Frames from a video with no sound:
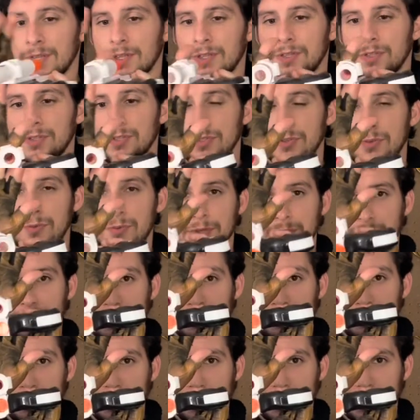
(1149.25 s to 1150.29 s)
So when you
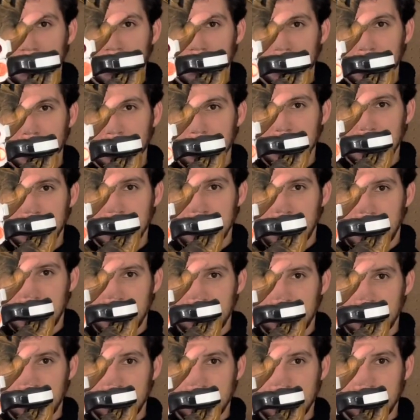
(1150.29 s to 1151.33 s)
look inside of
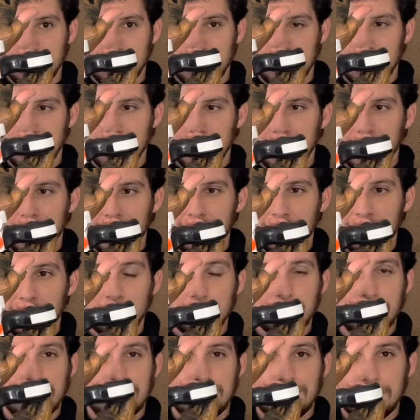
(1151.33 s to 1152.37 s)
it, you
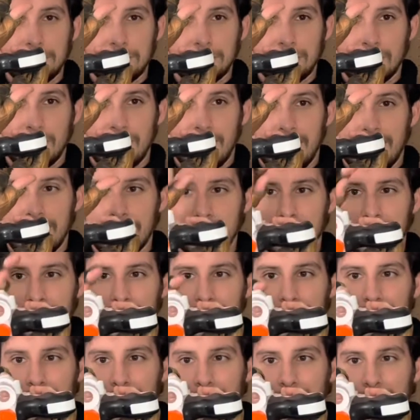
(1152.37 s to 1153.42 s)
would see black
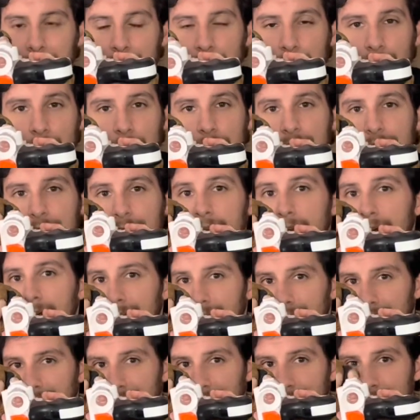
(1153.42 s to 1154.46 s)
and a red dot
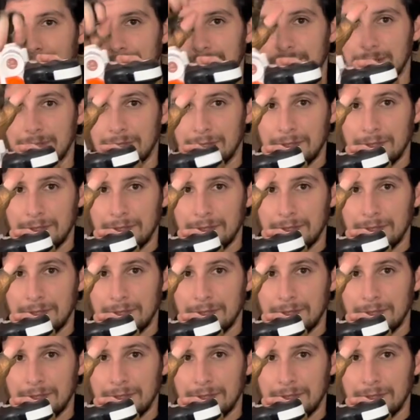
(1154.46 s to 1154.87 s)
in the center.